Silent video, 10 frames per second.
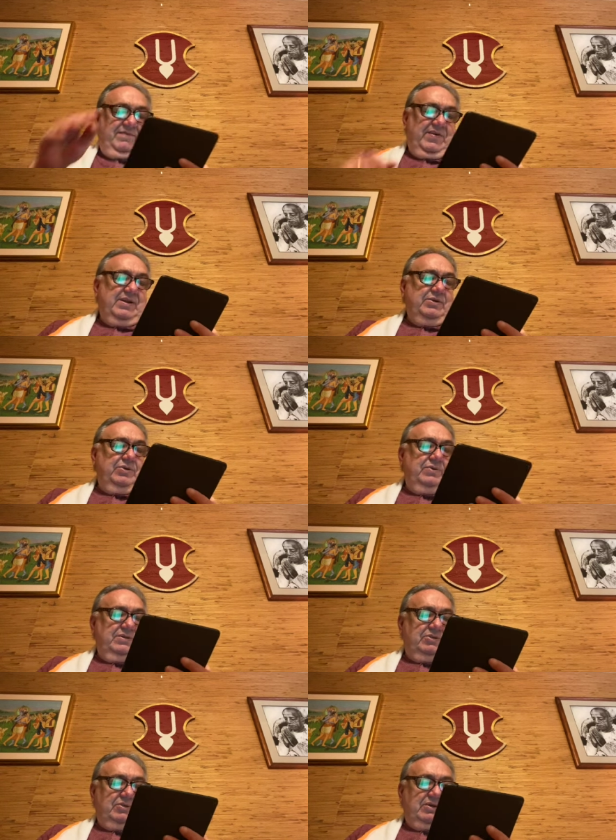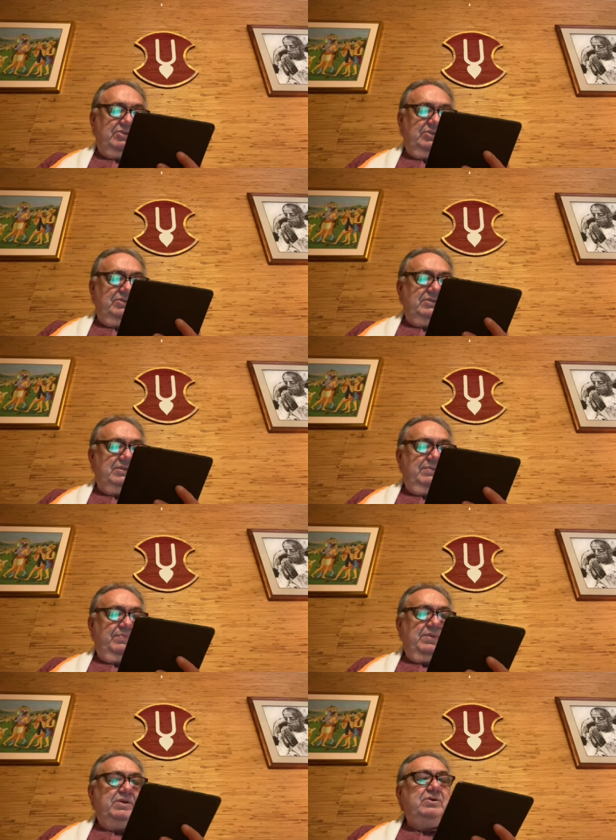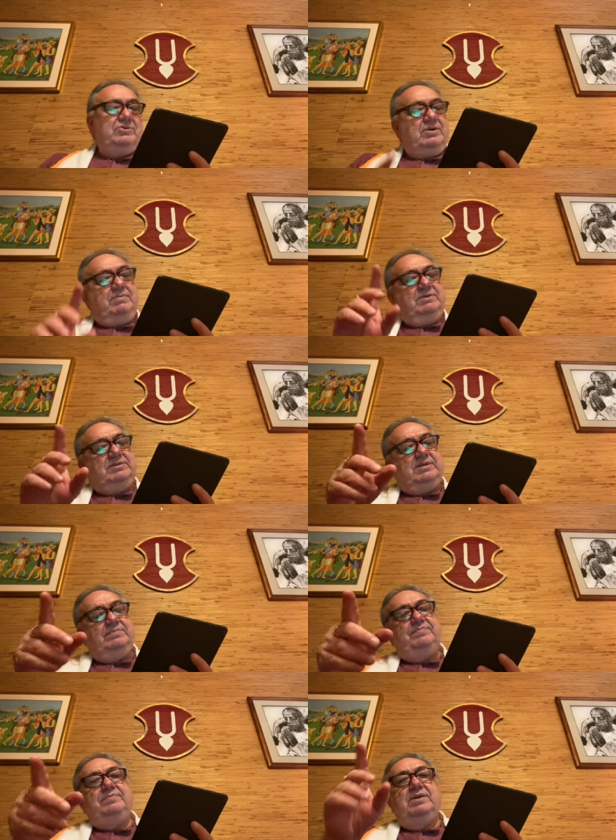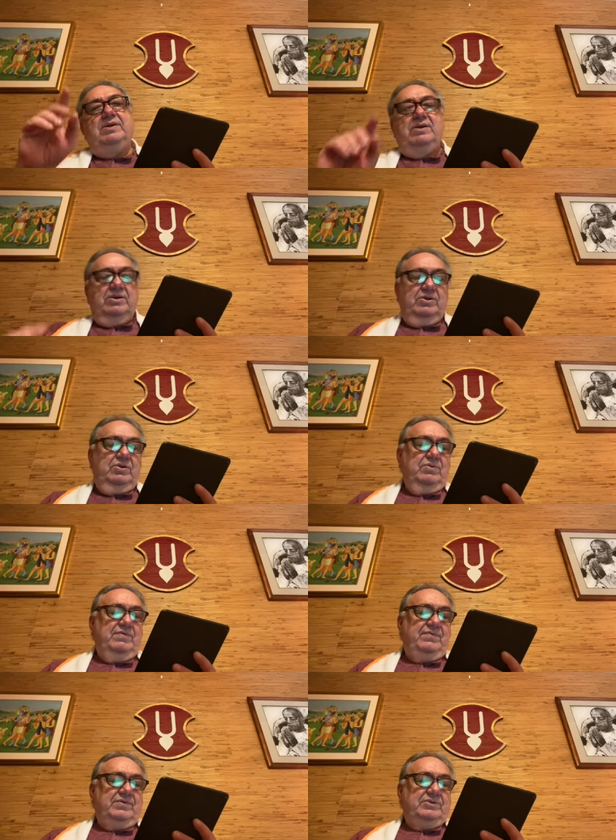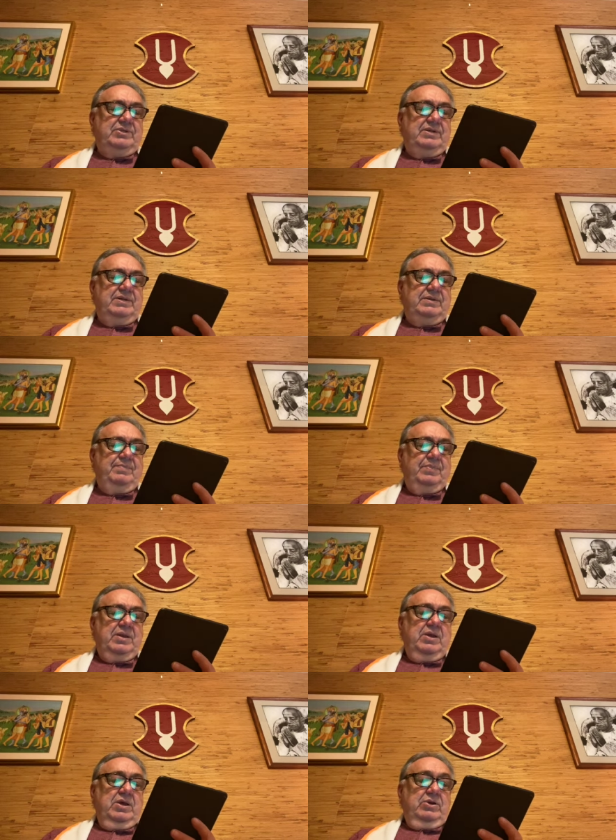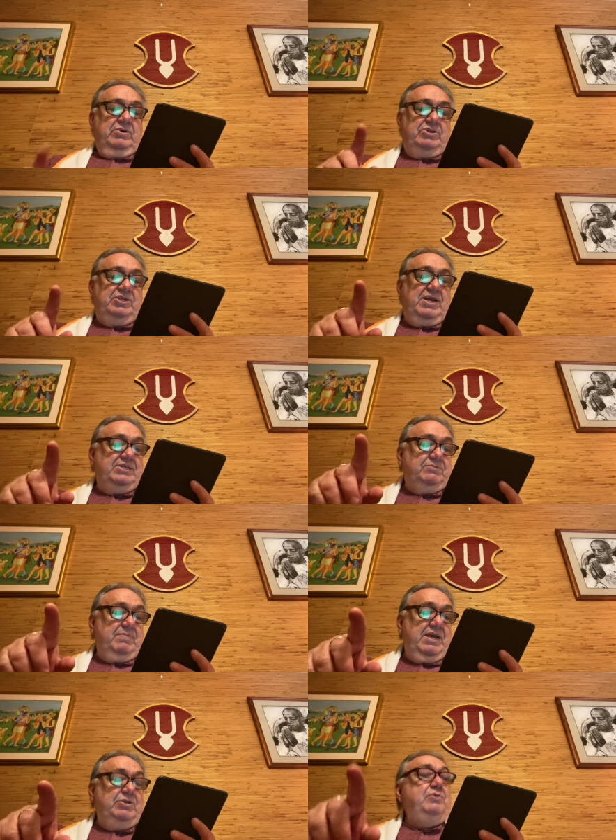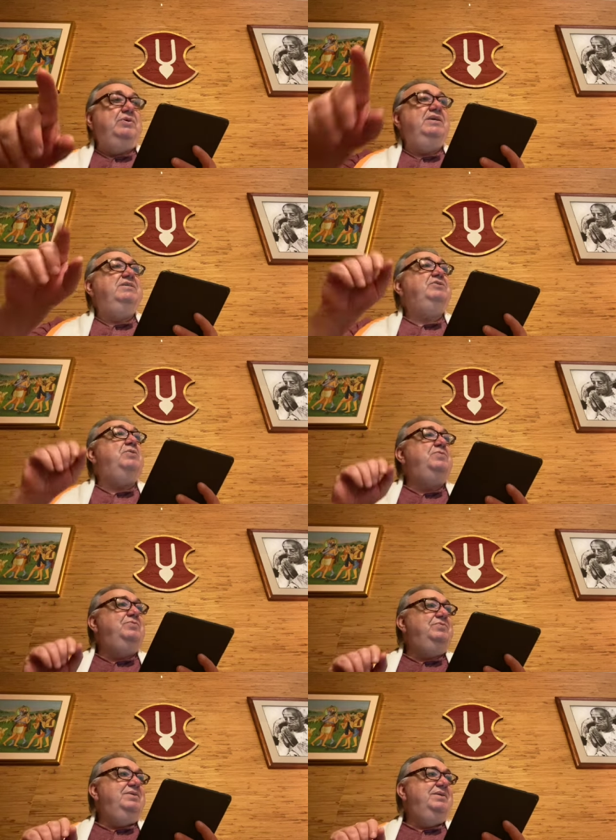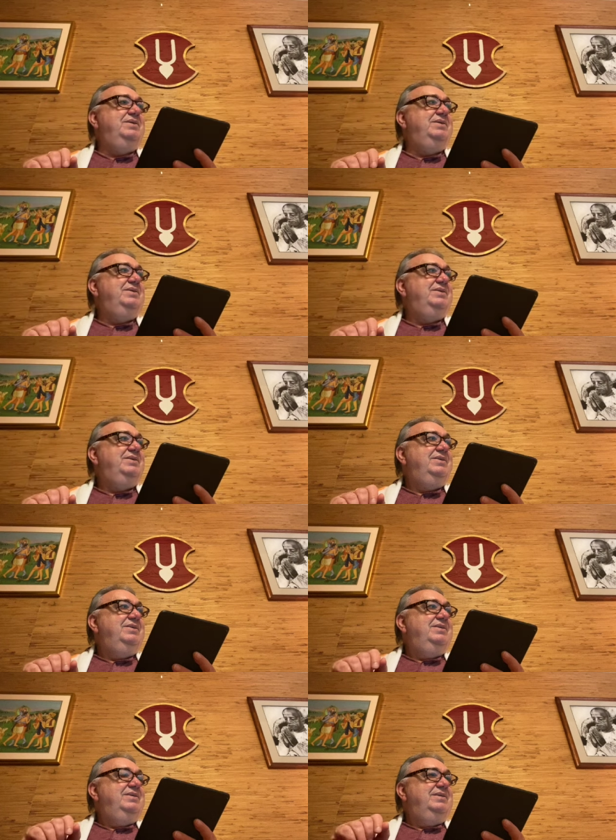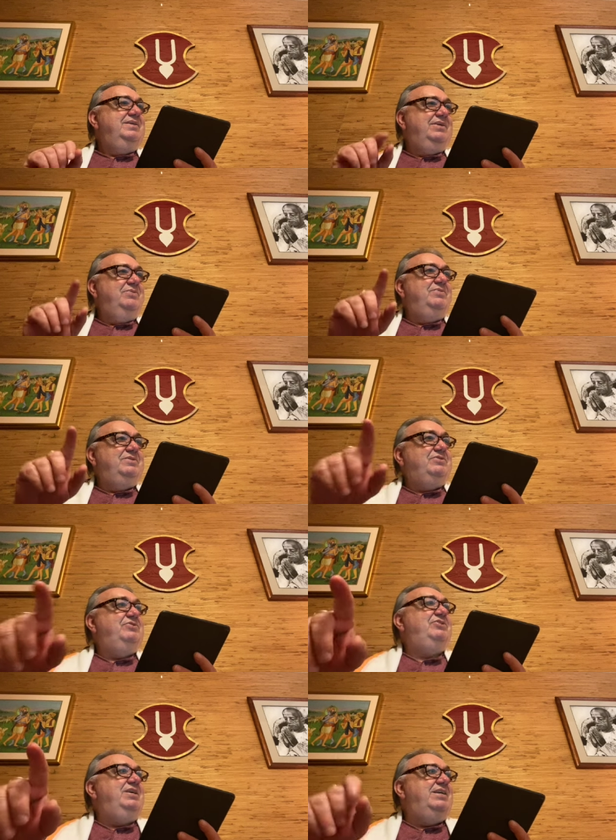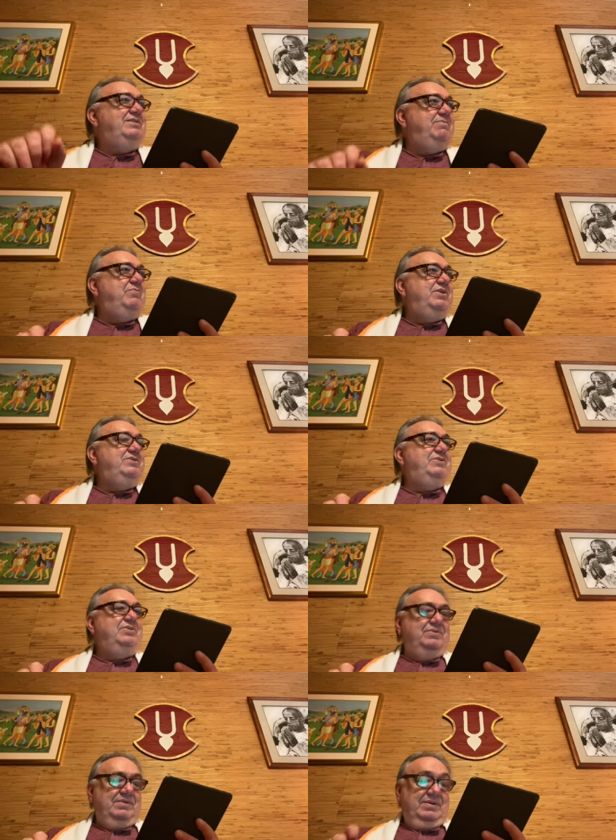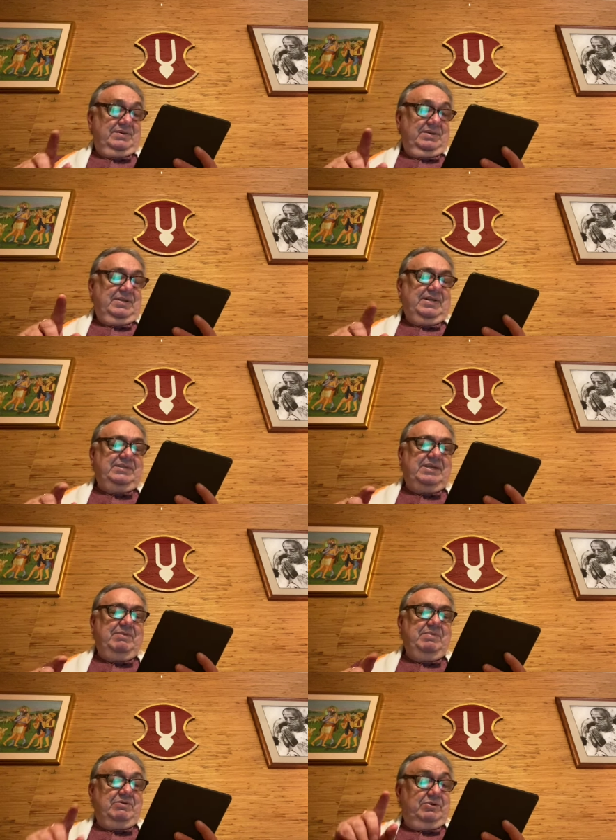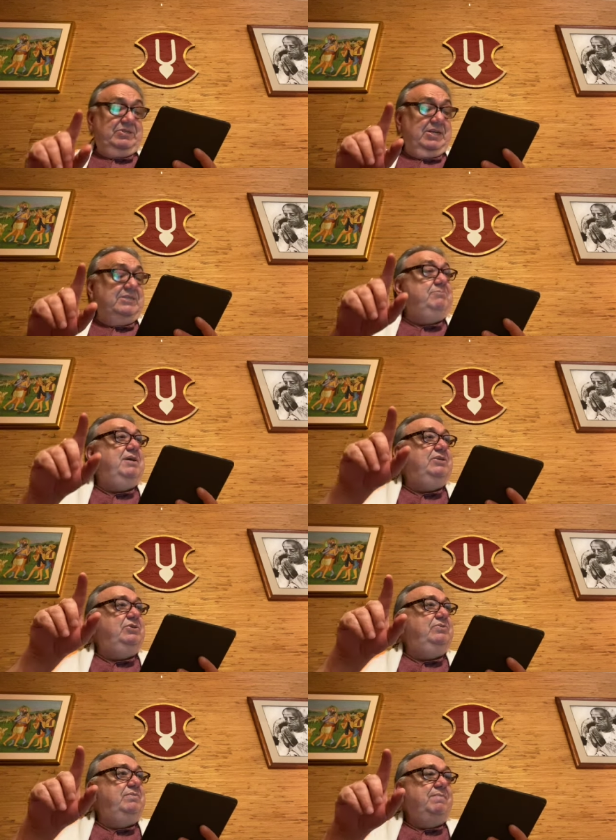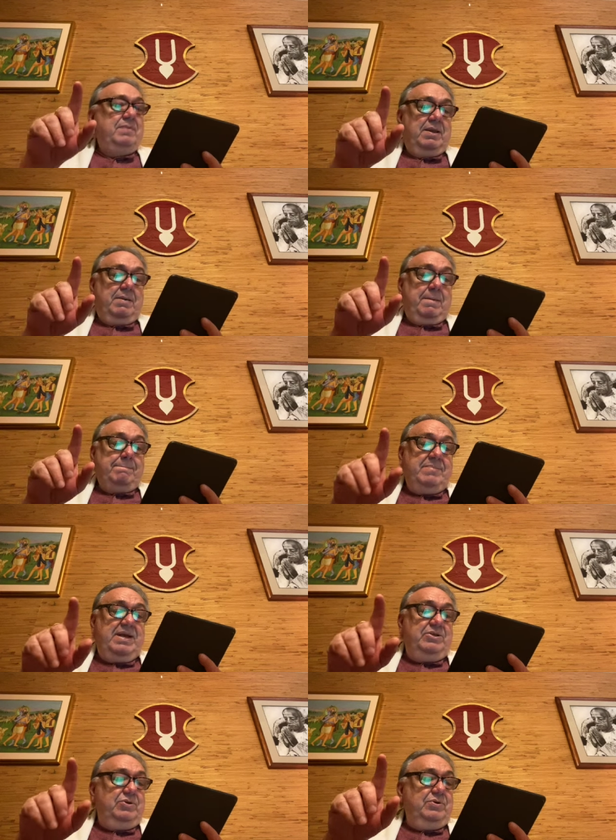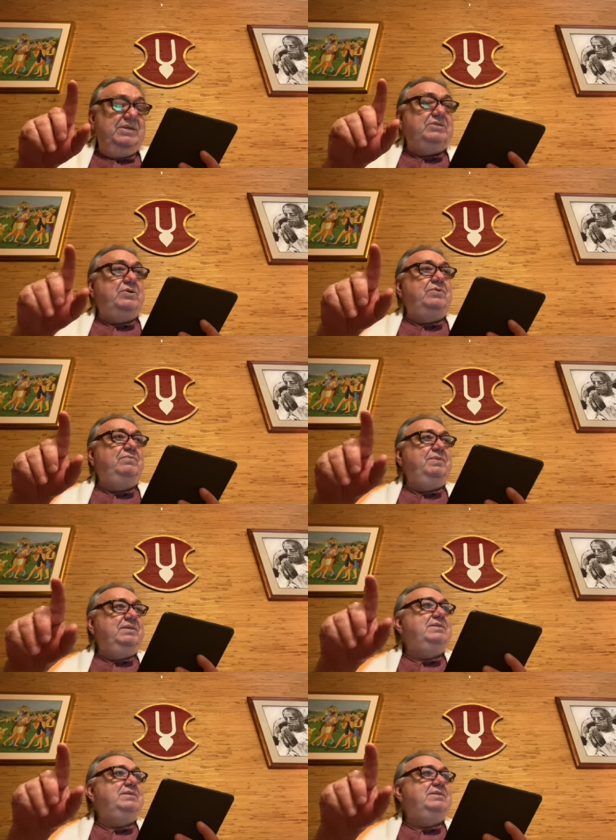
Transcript: follow your instructions. Goswami said, You are fortunate. Krishna has made you his own. In other words, Krishna has embraced you the statement Krishna has made you made you his own means